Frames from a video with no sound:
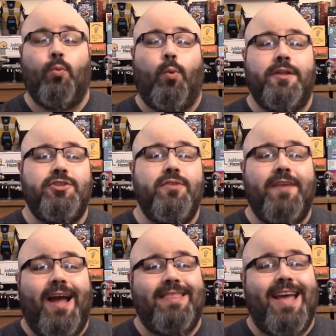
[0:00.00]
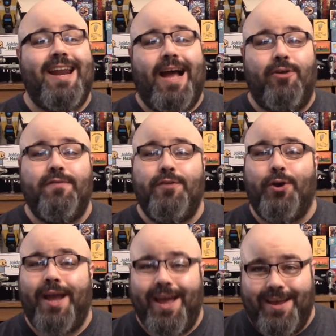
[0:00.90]
Once you've got that out of
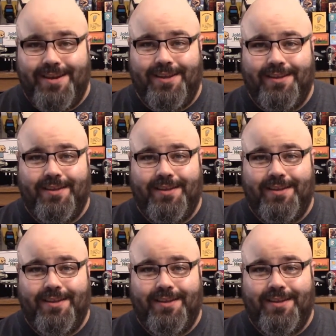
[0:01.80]
your head,